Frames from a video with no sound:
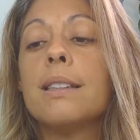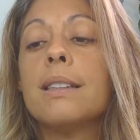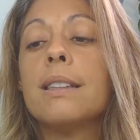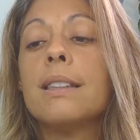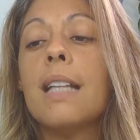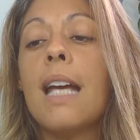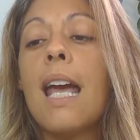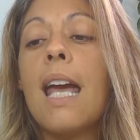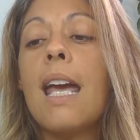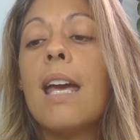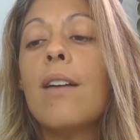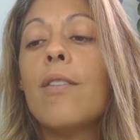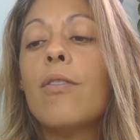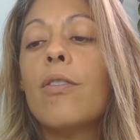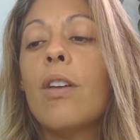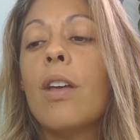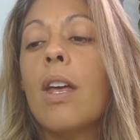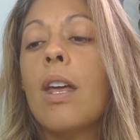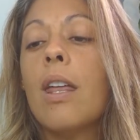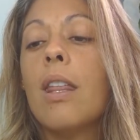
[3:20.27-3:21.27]

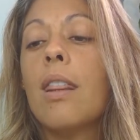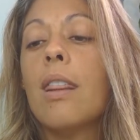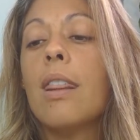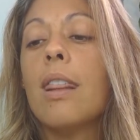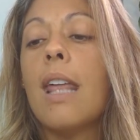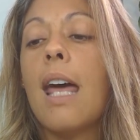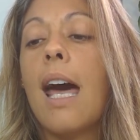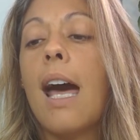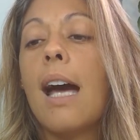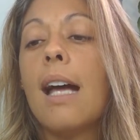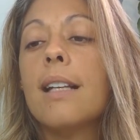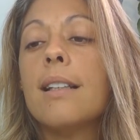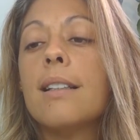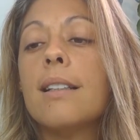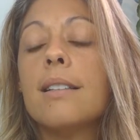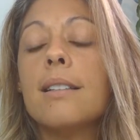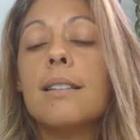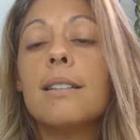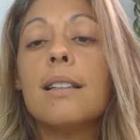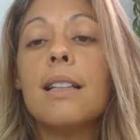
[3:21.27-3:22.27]
save
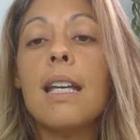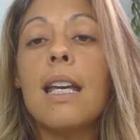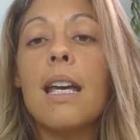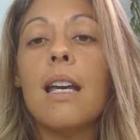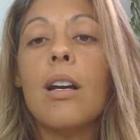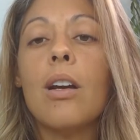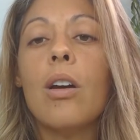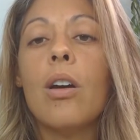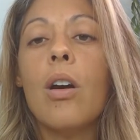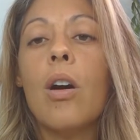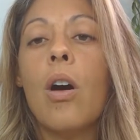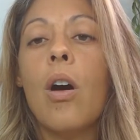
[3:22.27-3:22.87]
that link